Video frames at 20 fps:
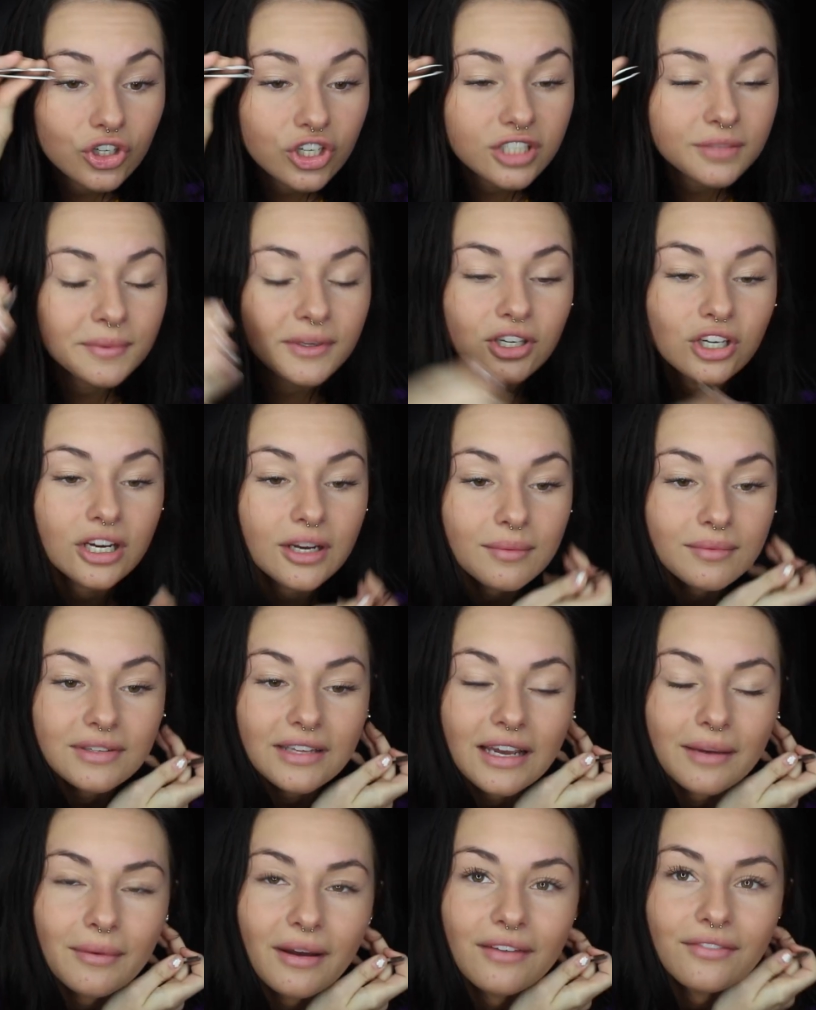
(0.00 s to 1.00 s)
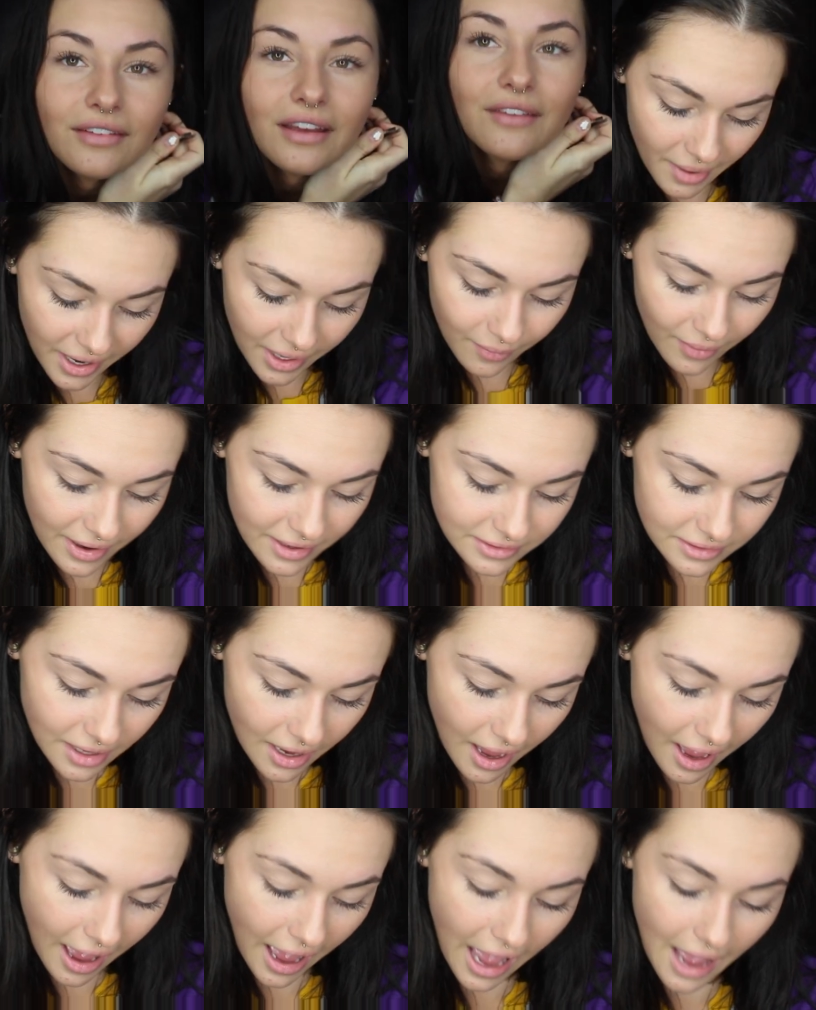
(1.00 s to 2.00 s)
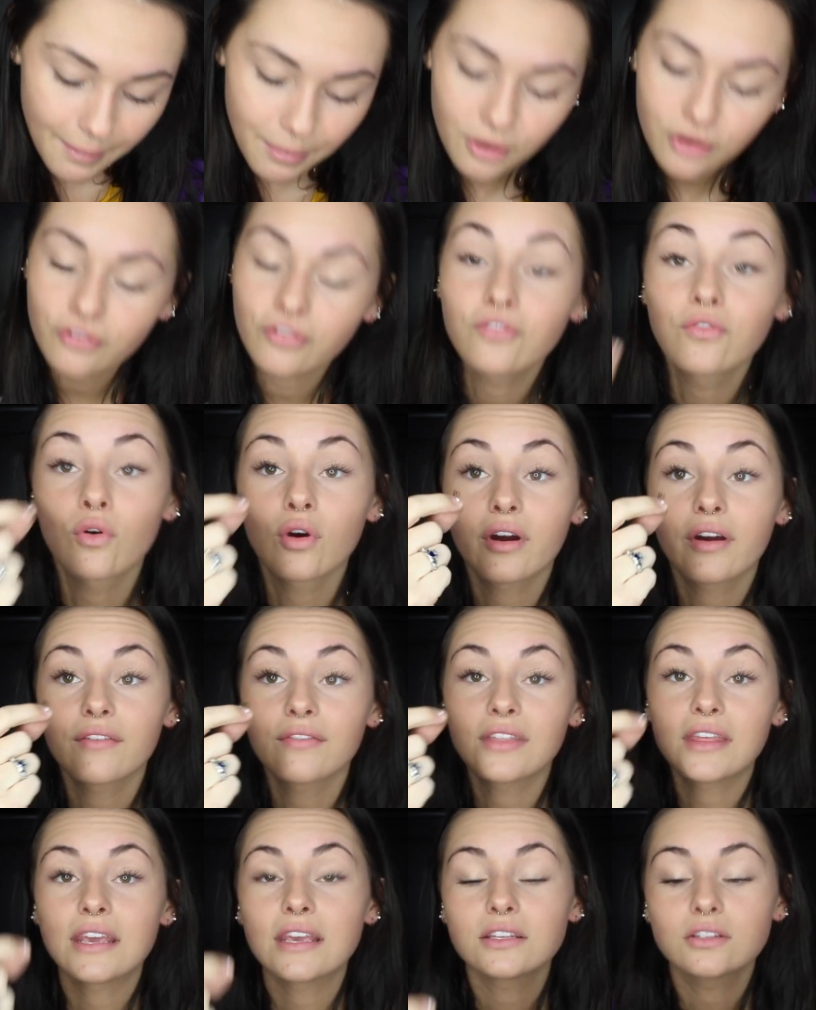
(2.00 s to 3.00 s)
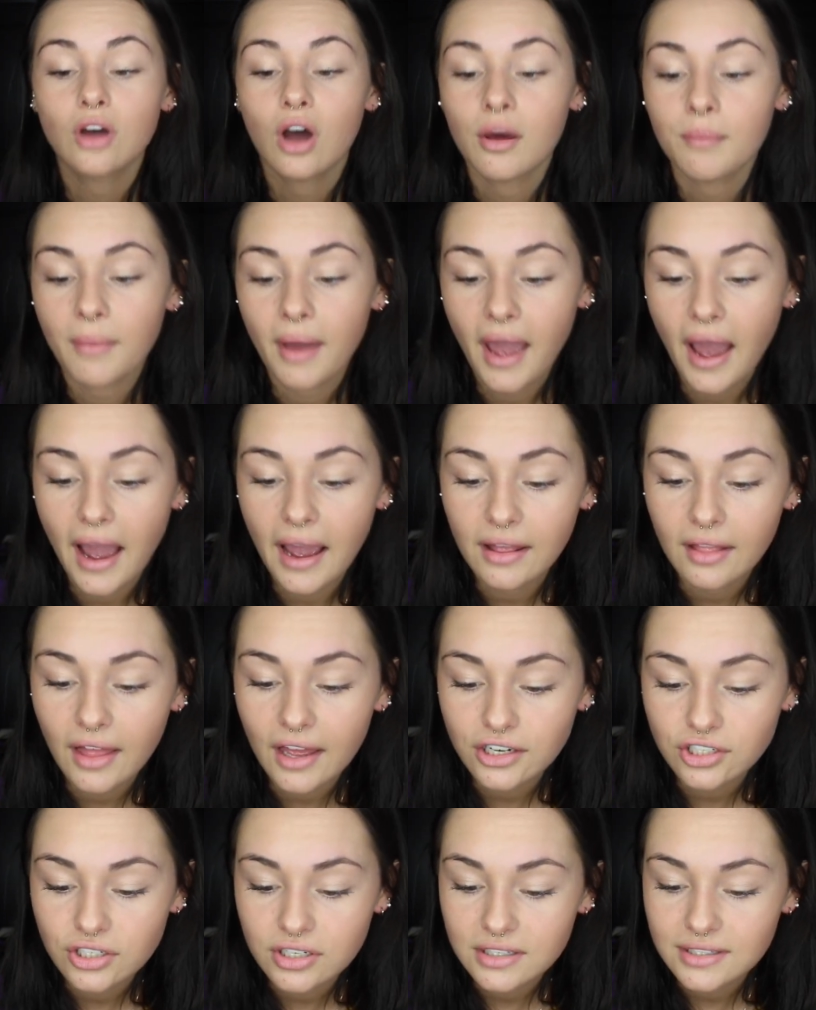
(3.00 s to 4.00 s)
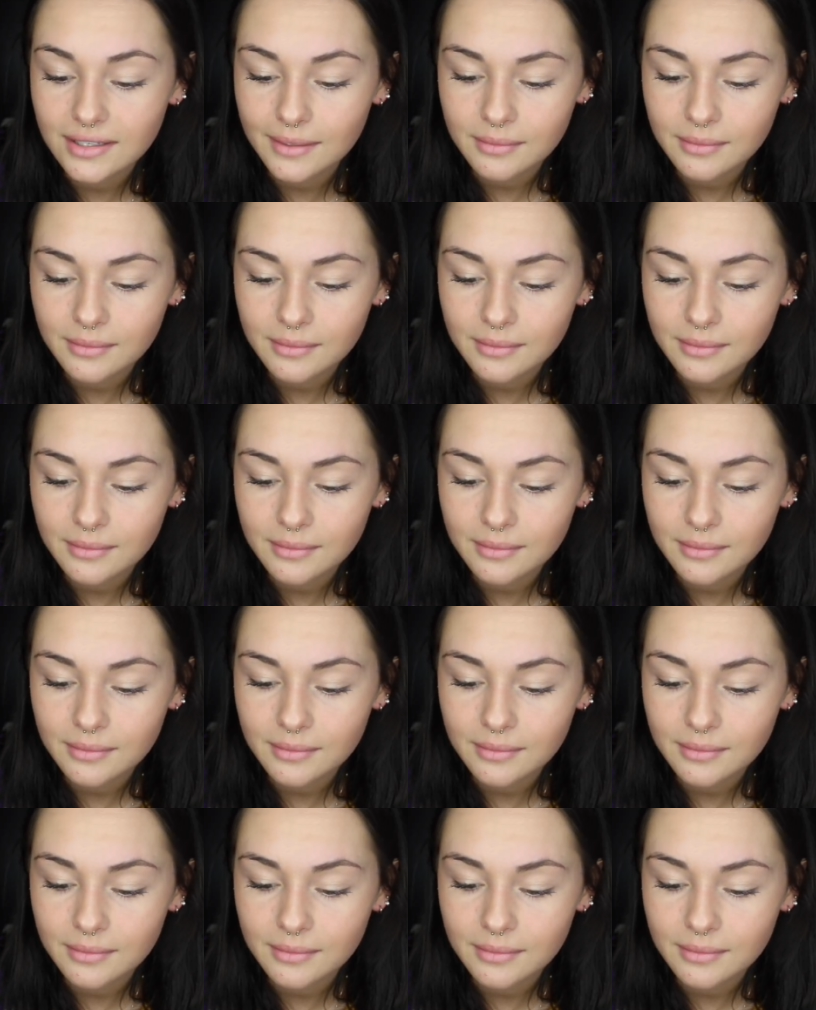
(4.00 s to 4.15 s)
Krispy Kreme is like my favorite. Anyways, I put four of these on my eyelashes.